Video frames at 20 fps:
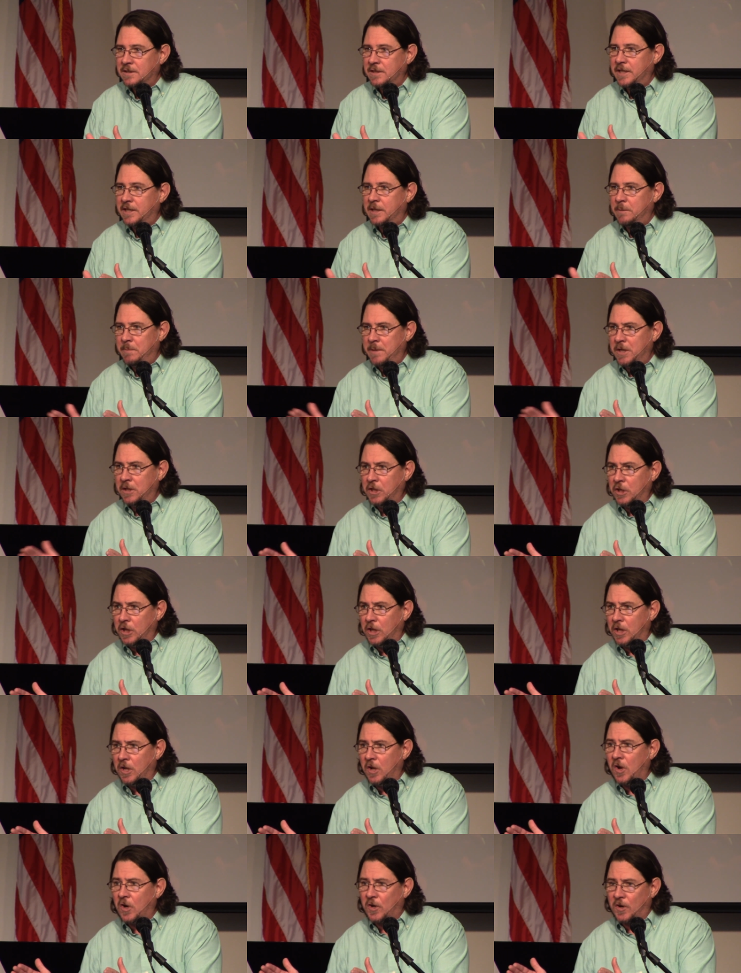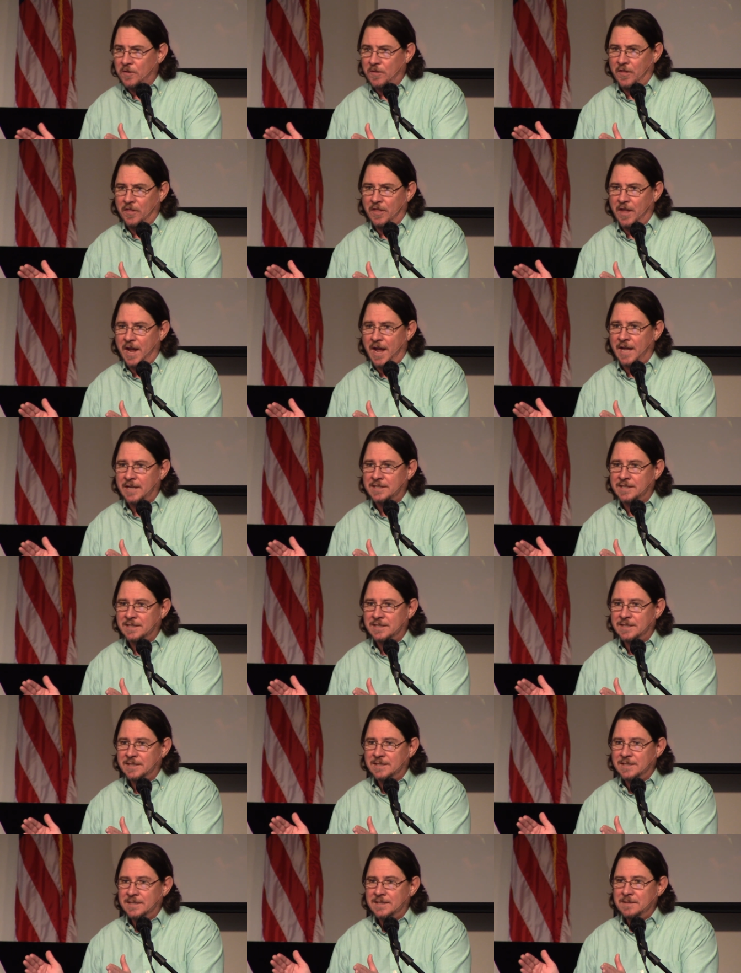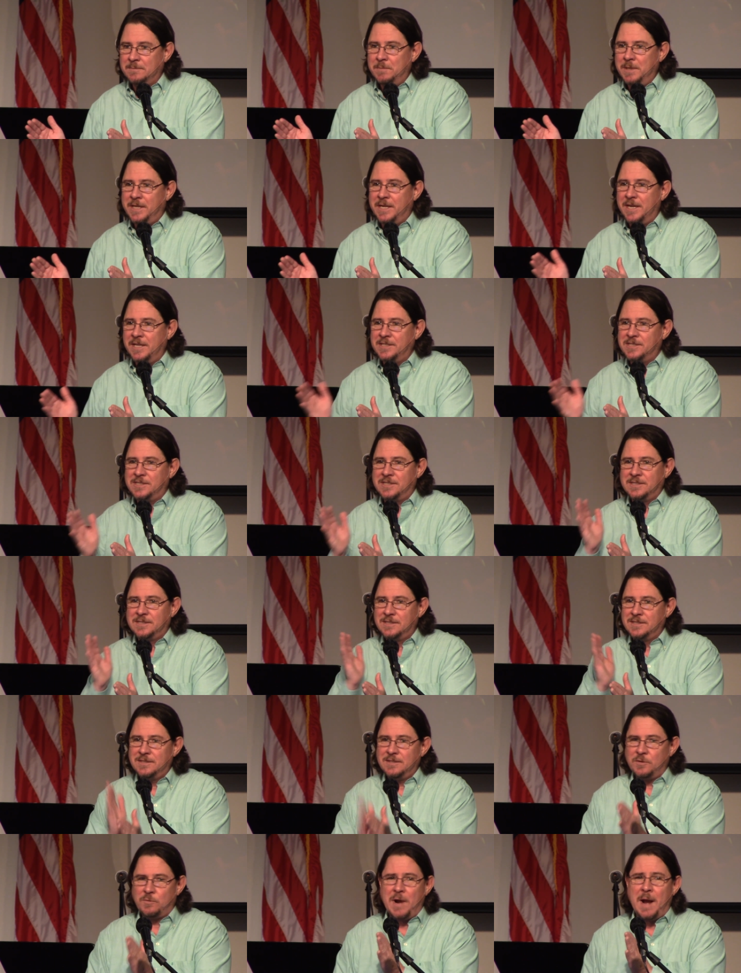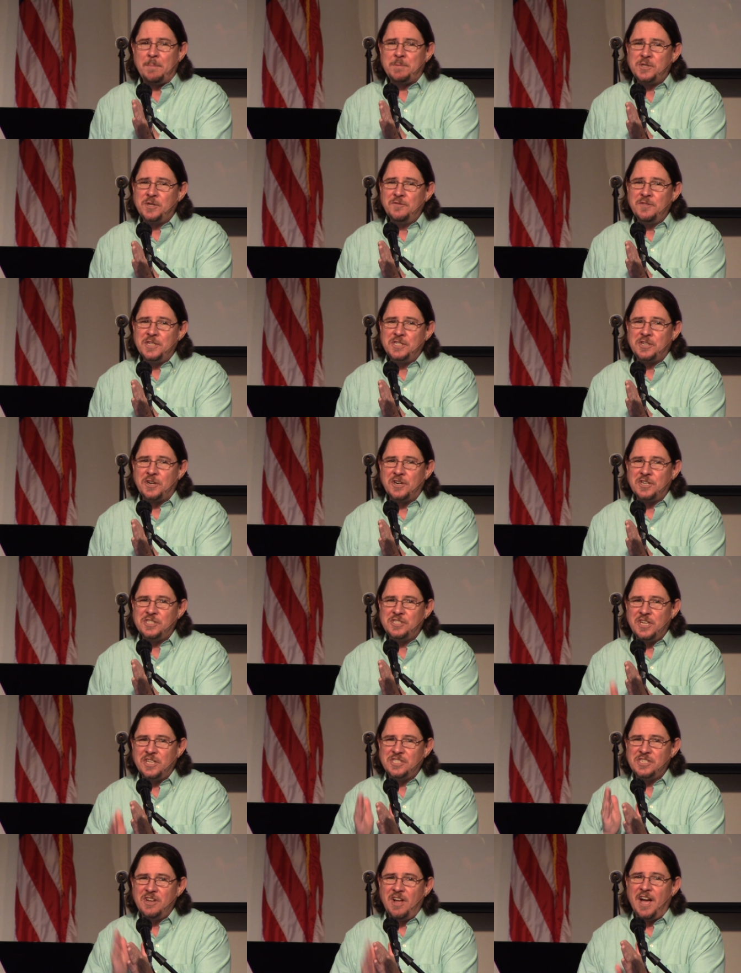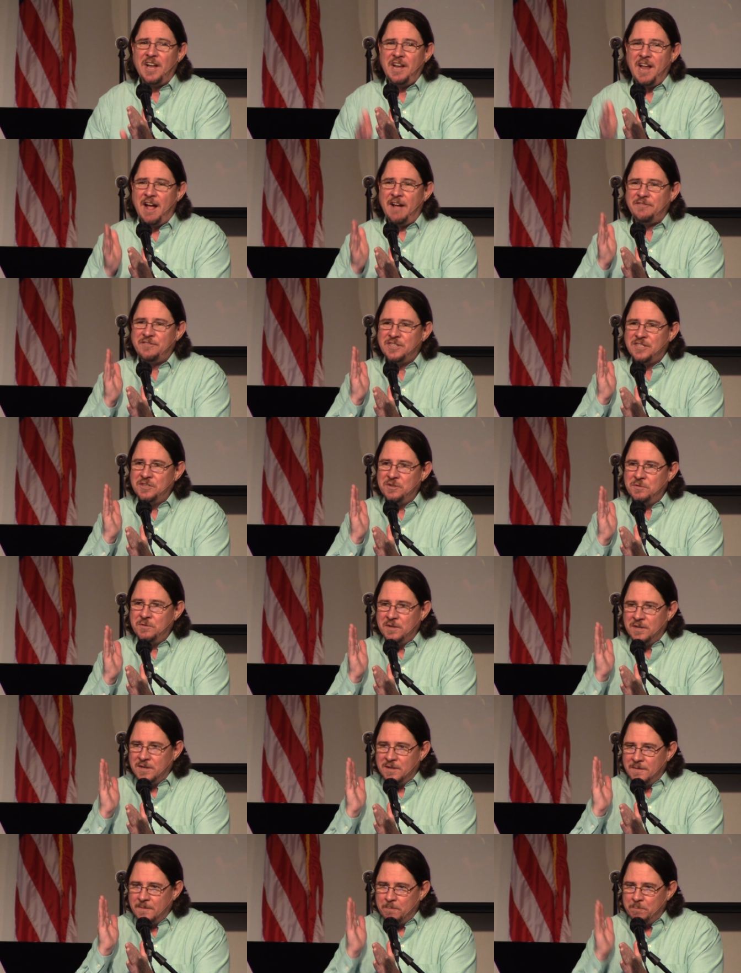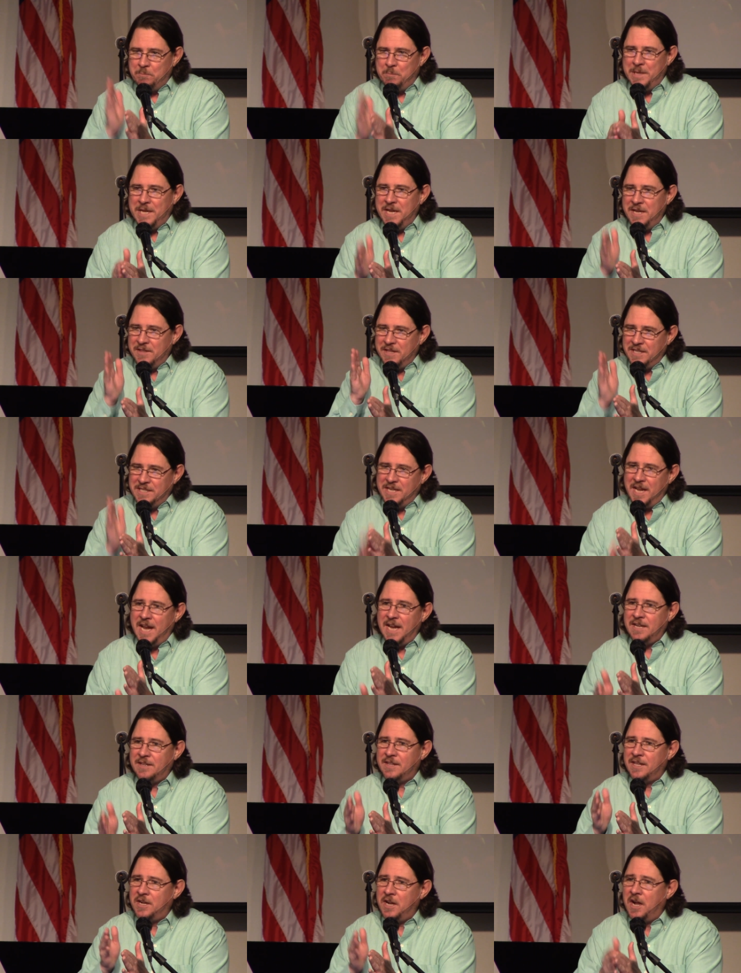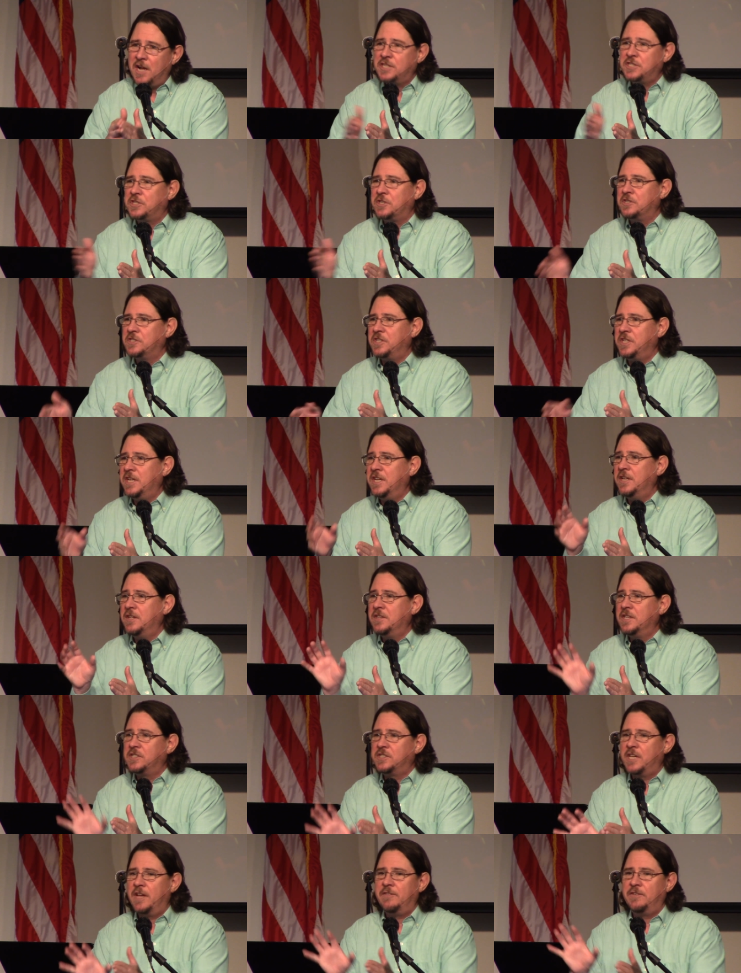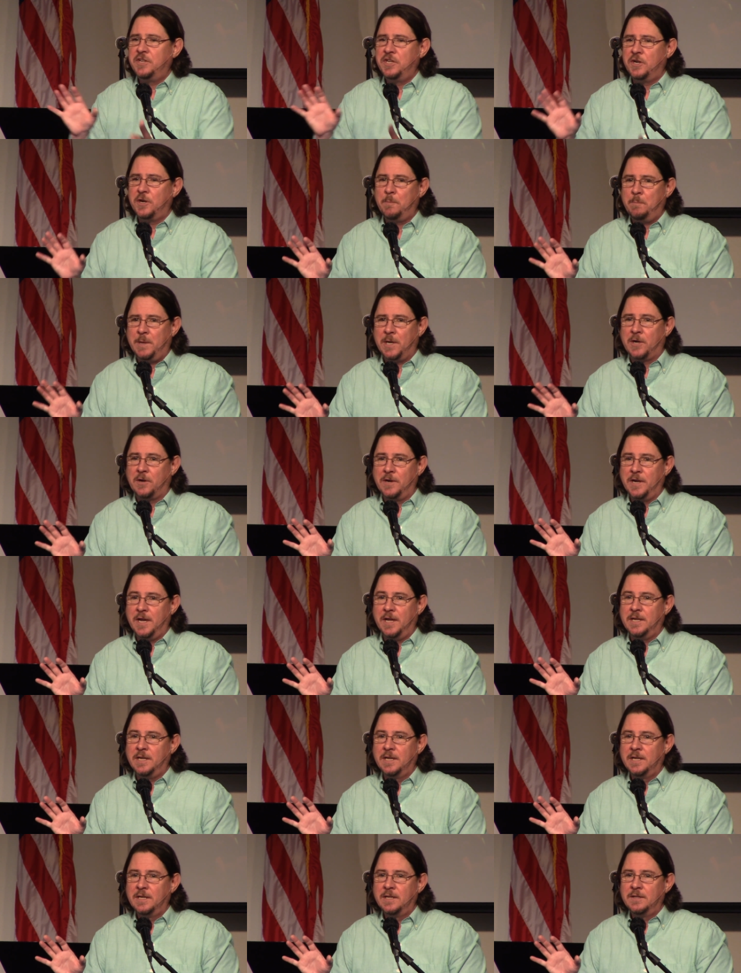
It could be a little longer than that. Because the rapture of the church does not have to be the date that ushers in the seven year period.